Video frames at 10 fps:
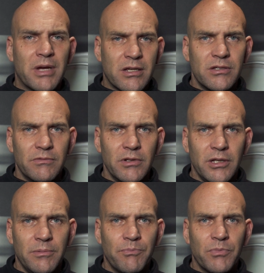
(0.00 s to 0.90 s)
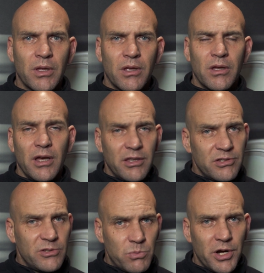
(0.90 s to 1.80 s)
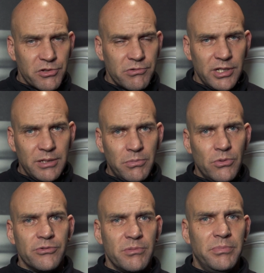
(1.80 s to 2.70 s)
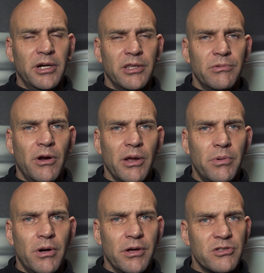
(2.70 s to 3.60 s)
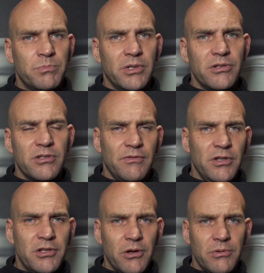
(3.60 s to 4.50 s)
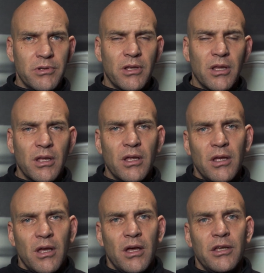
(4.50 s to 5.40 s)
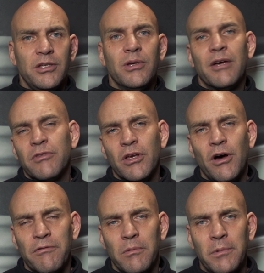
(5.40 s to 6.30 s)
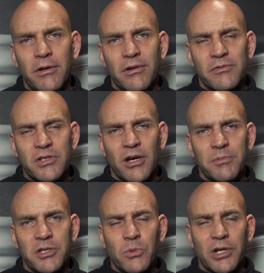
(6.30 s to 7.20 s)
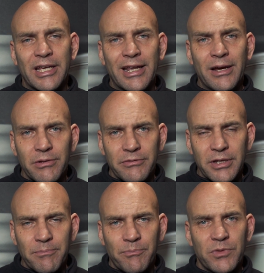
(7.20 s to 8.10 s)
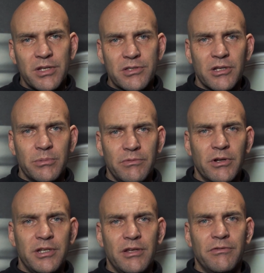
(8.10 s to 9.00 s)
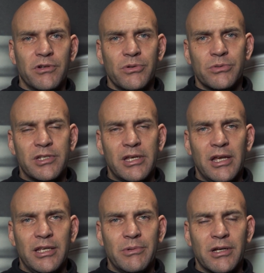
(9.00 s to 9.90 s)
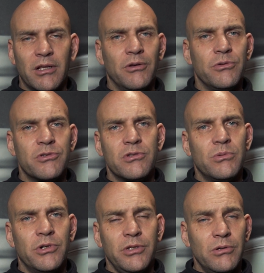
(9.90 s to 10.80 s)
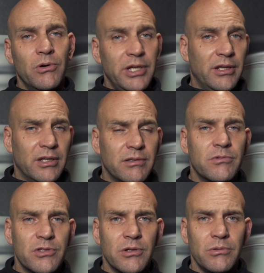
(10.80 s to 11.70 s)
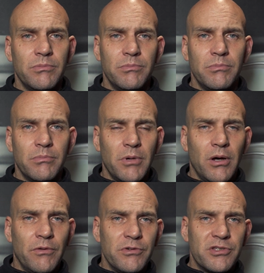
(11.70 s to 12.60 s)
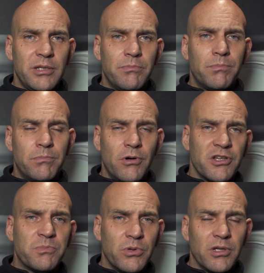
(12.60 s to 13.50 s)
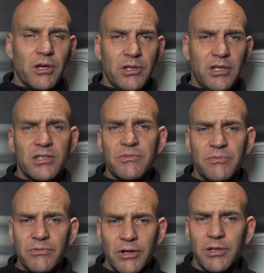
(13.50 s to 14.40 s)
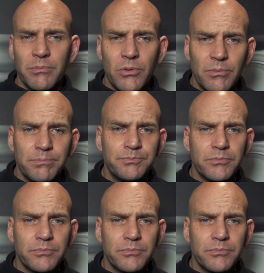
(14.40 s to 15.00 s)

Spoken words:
massively. This is why it's really important to buy at the right price, because if you don't, you have the car for a period of time and you want to get out of it, it's going to be very difficult to get anywhere close to what you've got in it. So obviously price point going in is very important.